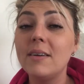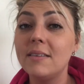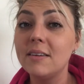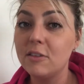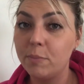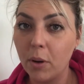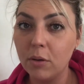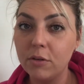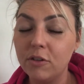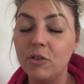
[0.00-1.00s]
is
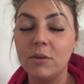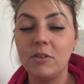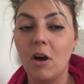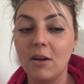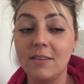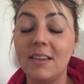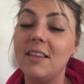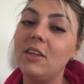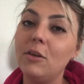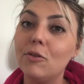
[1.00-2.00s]
exposed to a toxin,
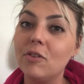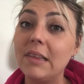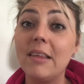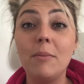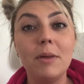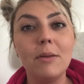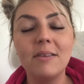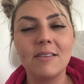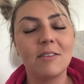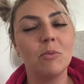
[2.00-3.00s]
then usually the immune
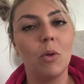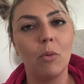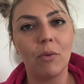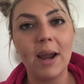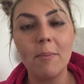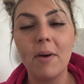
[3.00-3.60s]
system will ramp